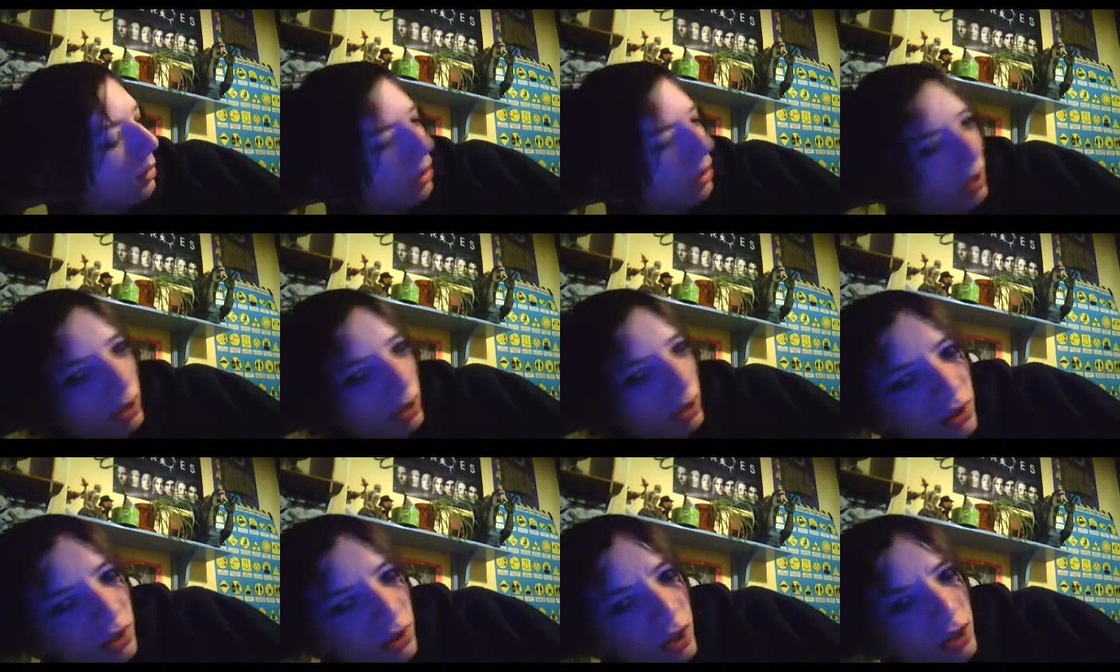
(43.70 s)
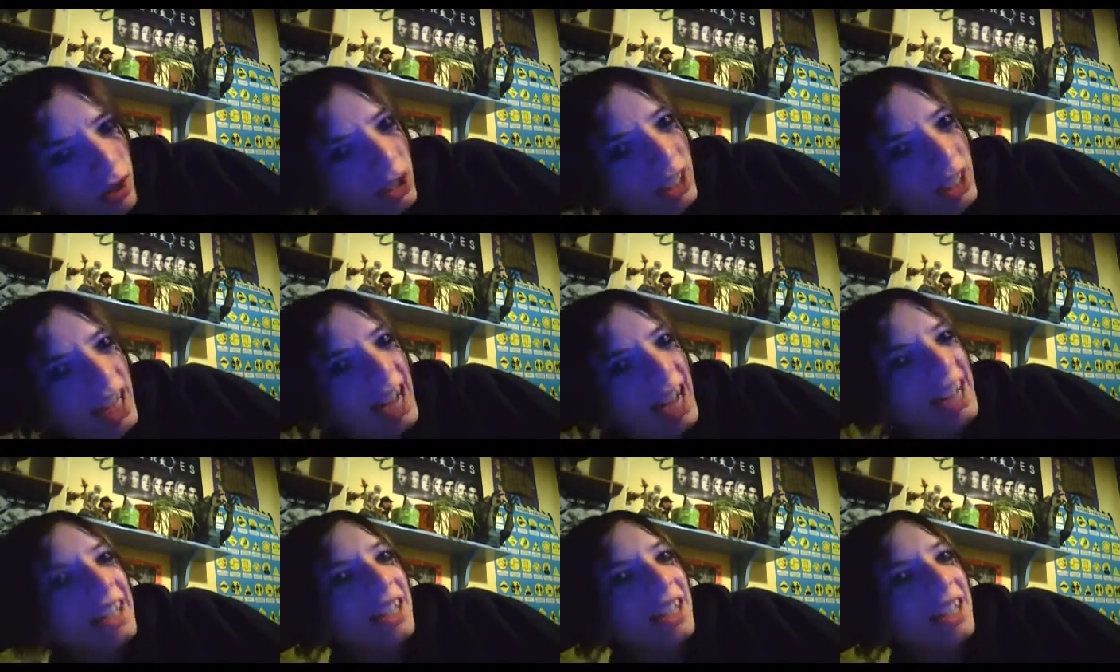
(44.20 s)
like,
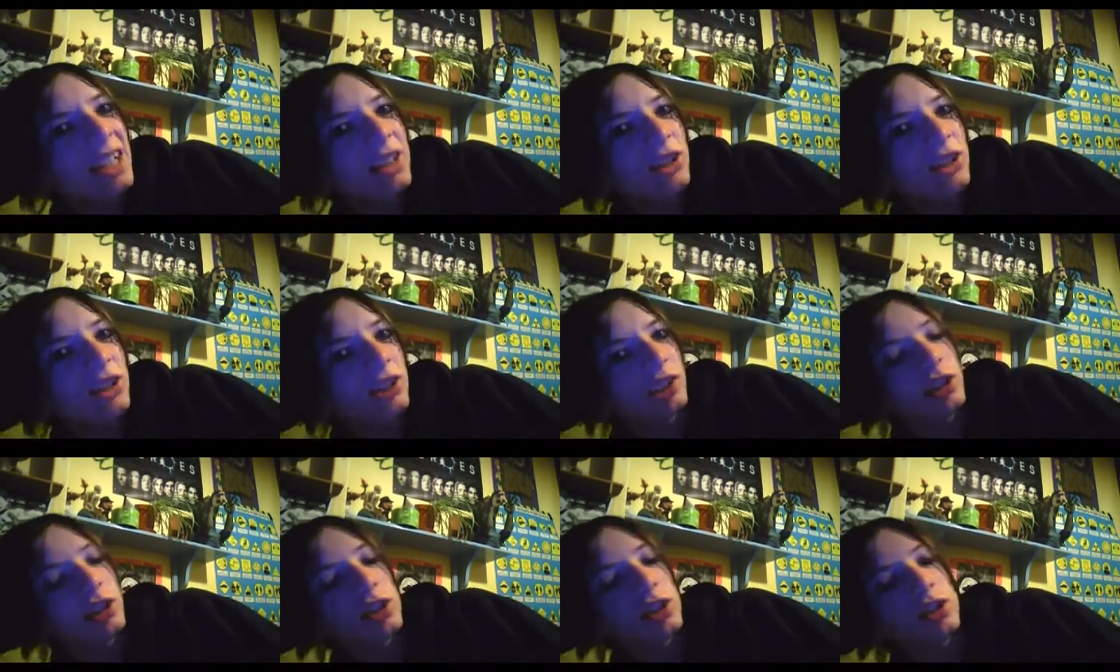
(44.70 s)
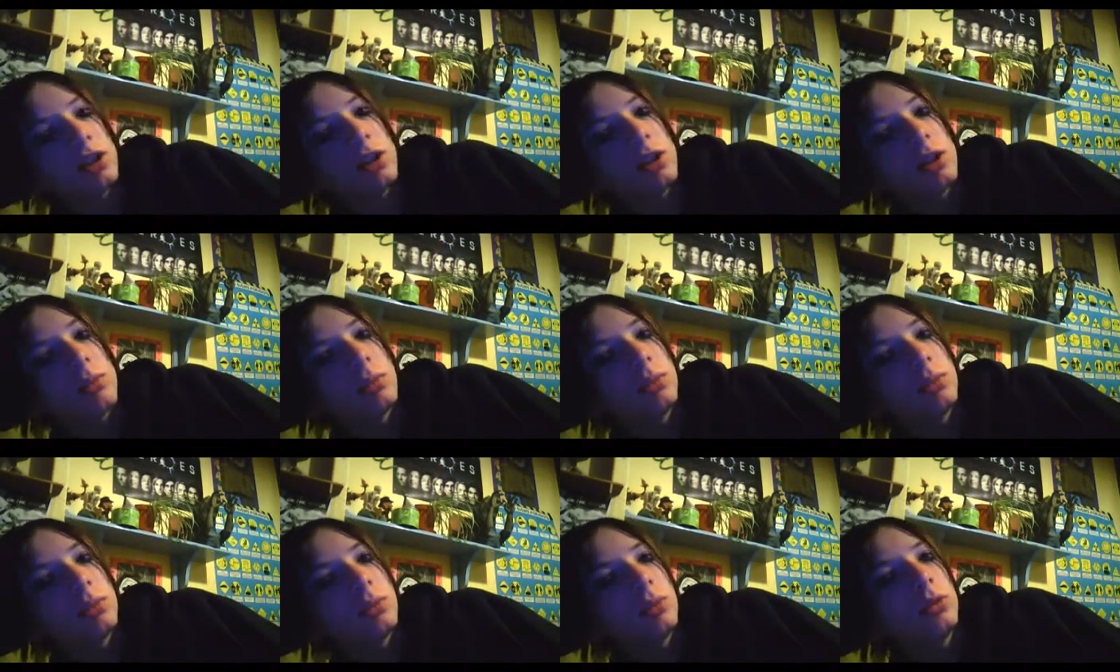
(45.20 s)
hardly any teachers turned
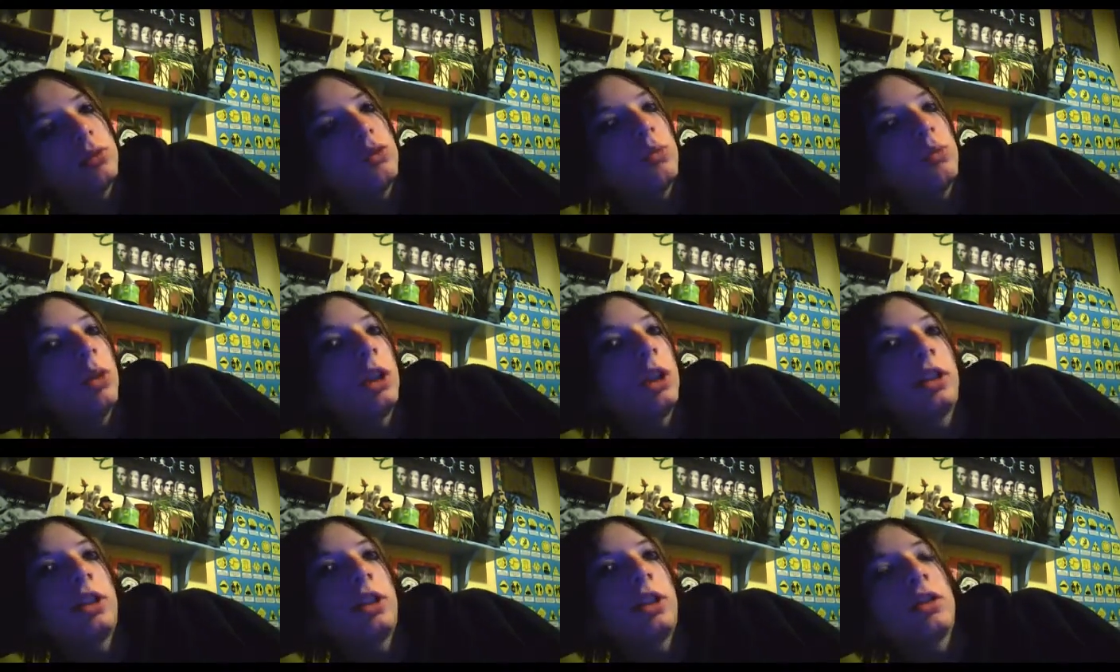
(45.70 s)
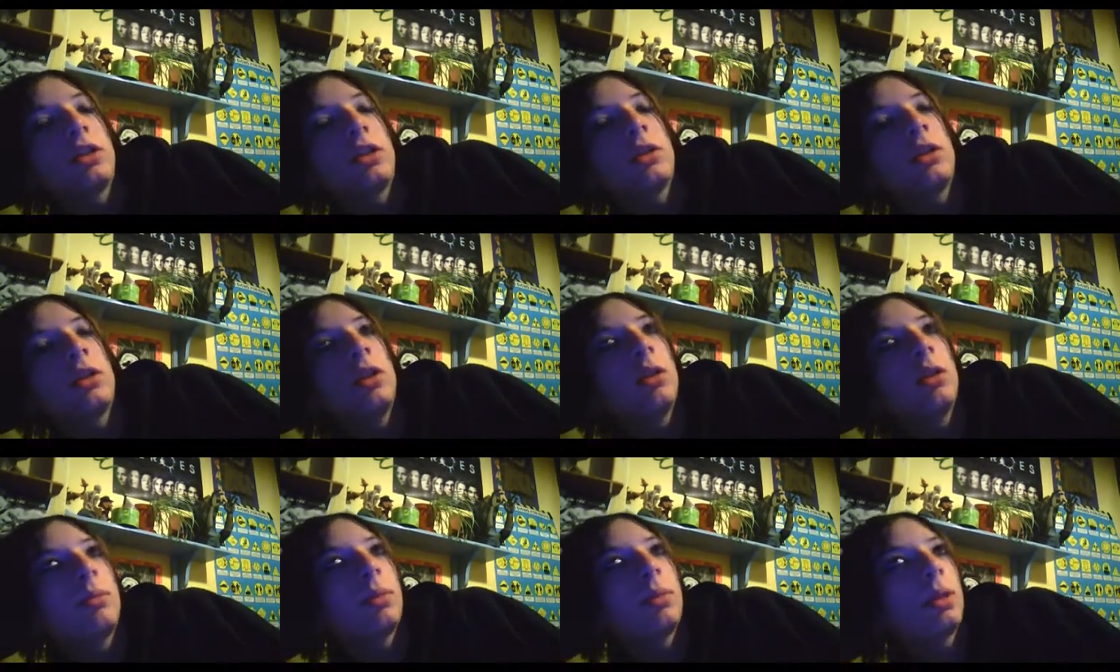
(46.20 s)
up, all
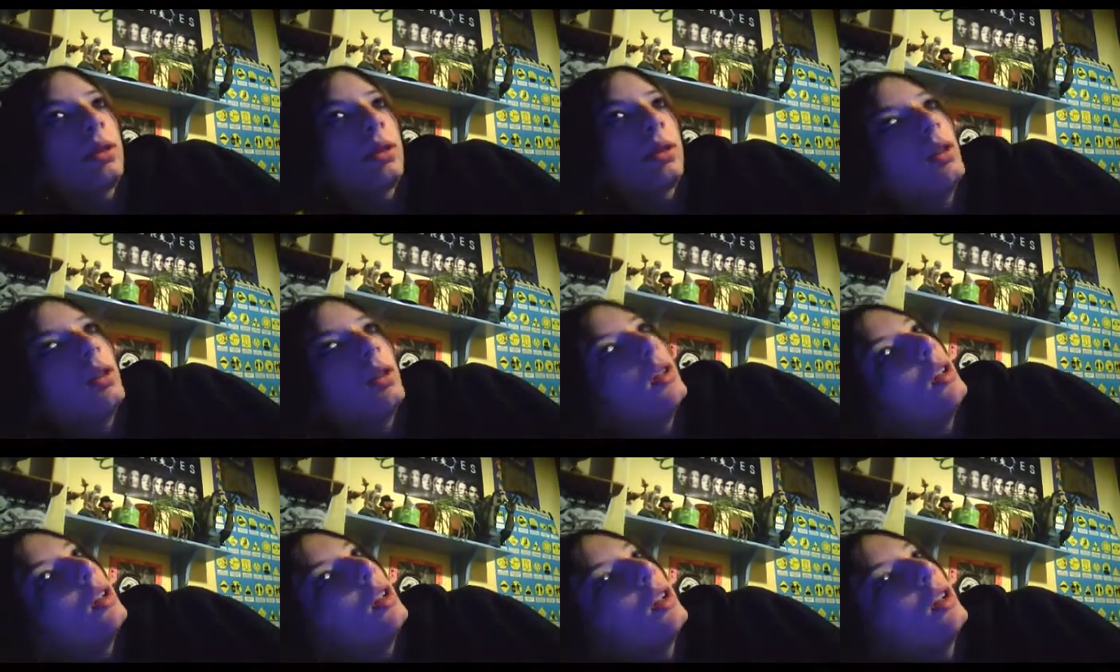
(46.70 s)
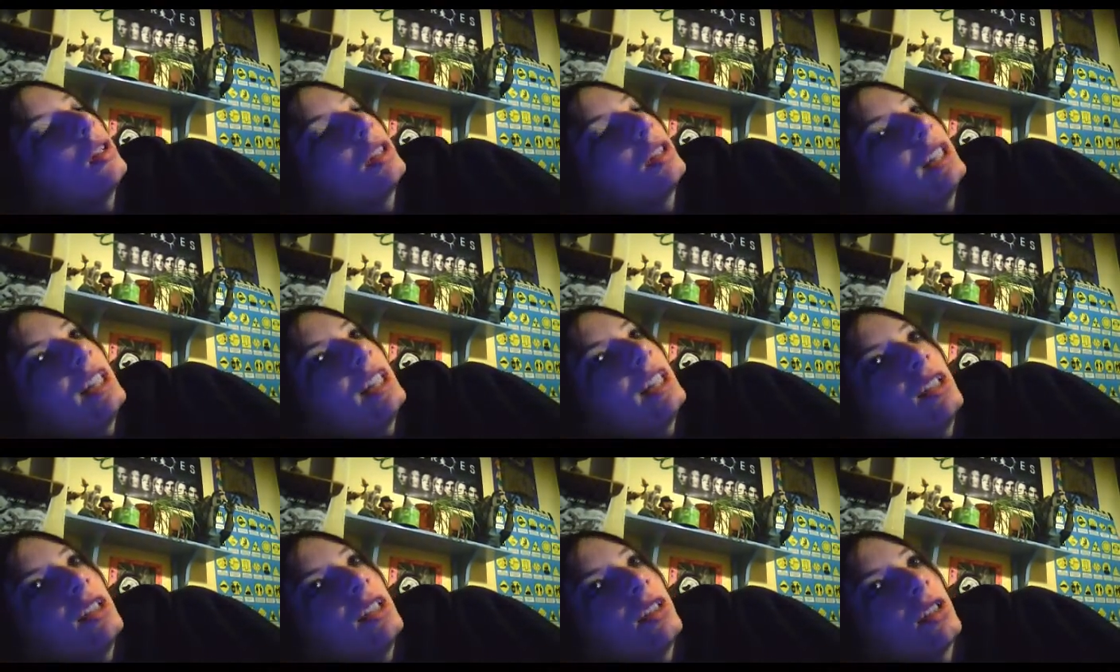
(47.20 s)
minded, but
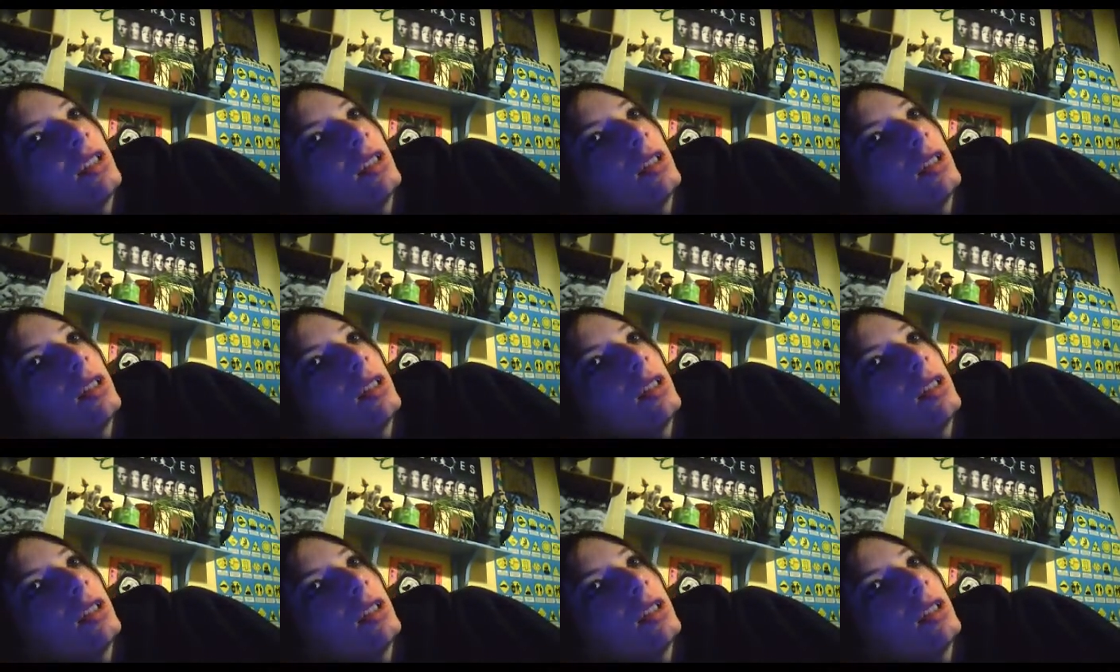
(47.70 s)
hardly any